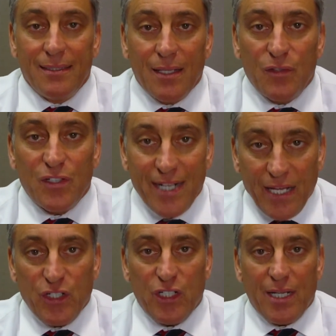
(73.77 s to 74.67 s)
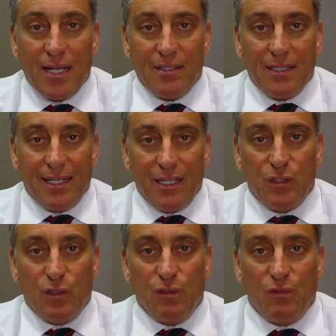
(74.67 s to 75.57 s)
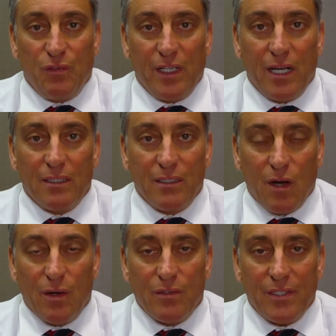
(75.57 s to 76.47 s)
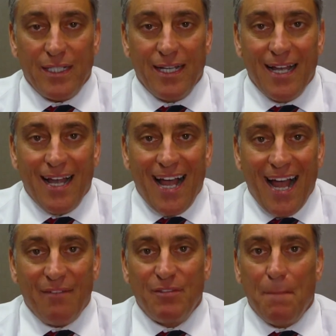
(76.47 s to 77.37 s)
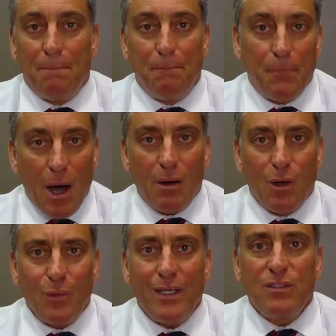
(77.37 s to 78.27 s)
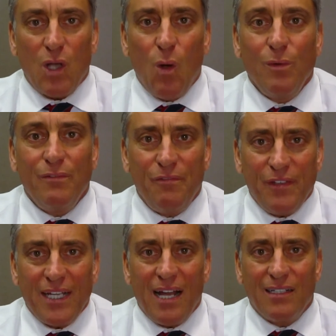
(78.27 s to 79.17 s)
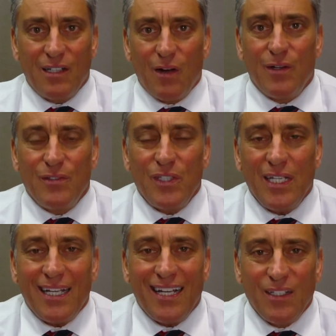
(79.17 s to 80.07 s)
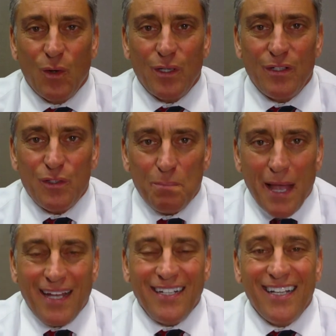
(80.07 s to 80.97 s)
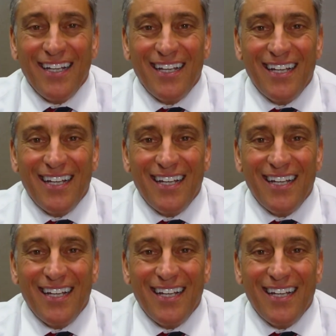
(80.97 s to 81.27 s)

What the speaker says: does a nation that issues fiat currency have to borrow its own fiat currency in order to spend?